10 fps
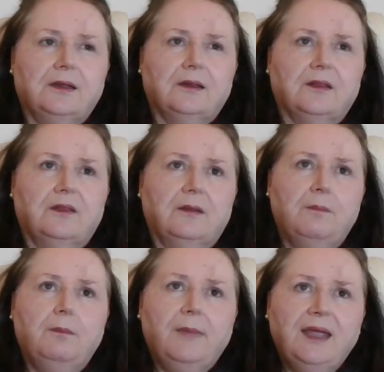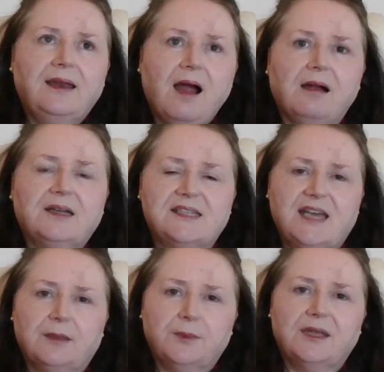the main
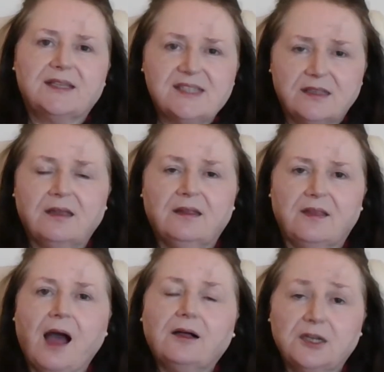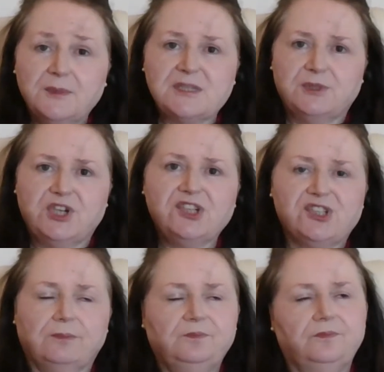archetype there is the alchemist
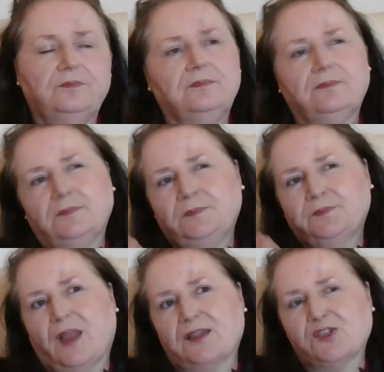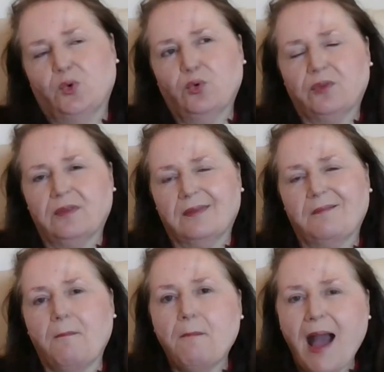magician. So
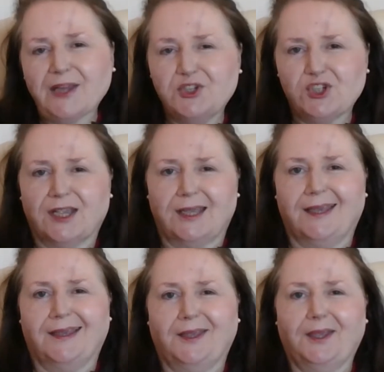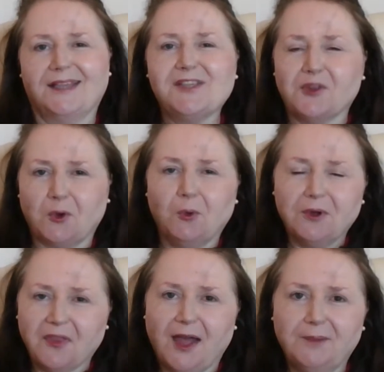magic is at the core
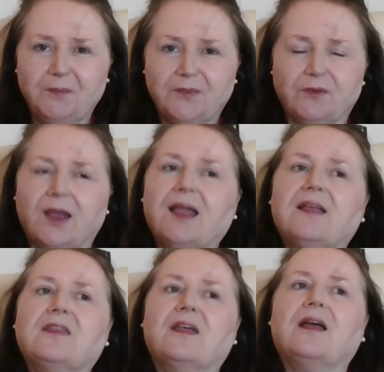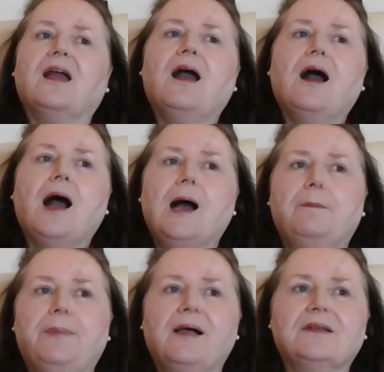of that, right? The
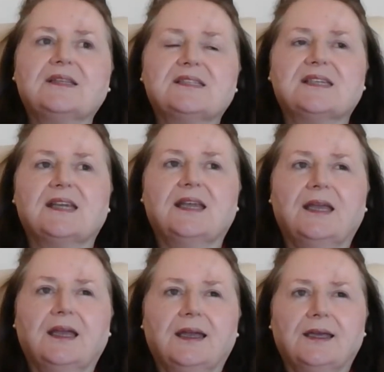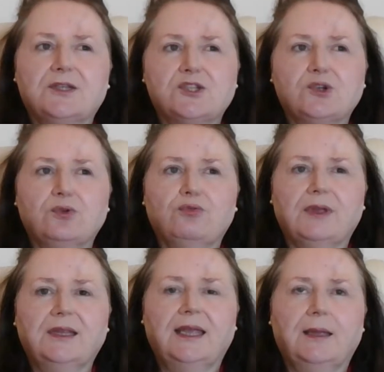ability to
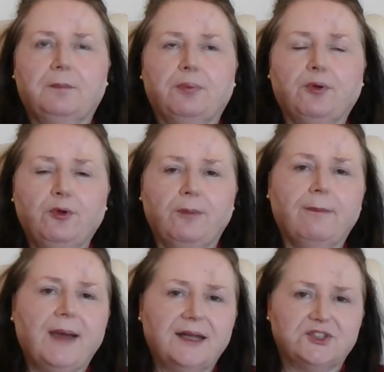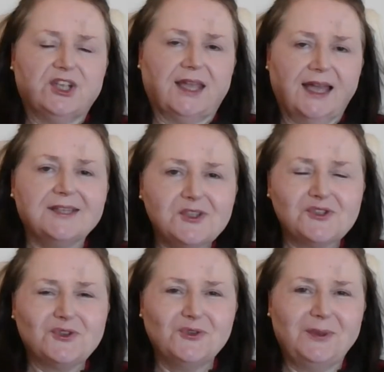really put magic
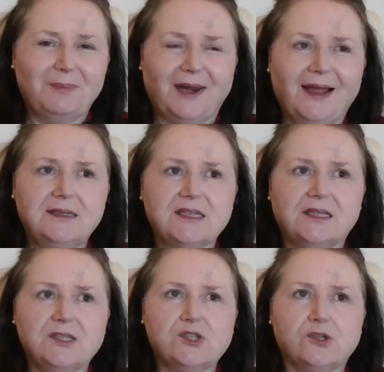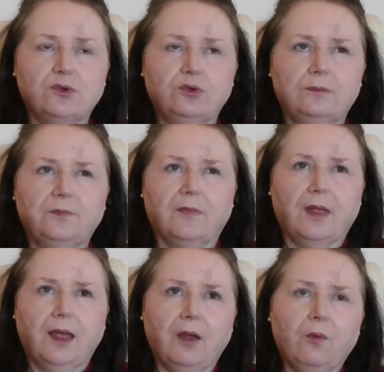into the brand and to
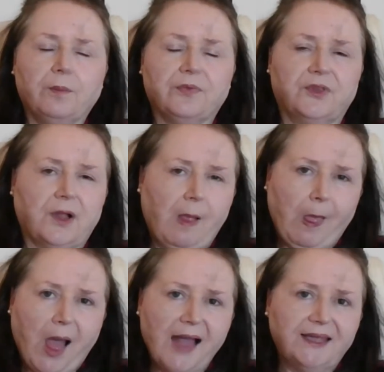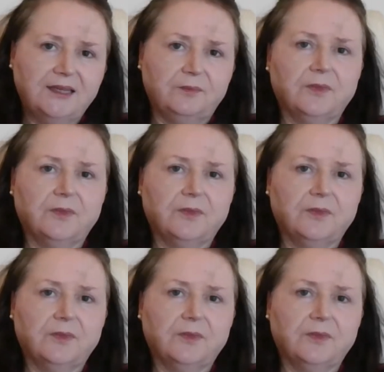help the client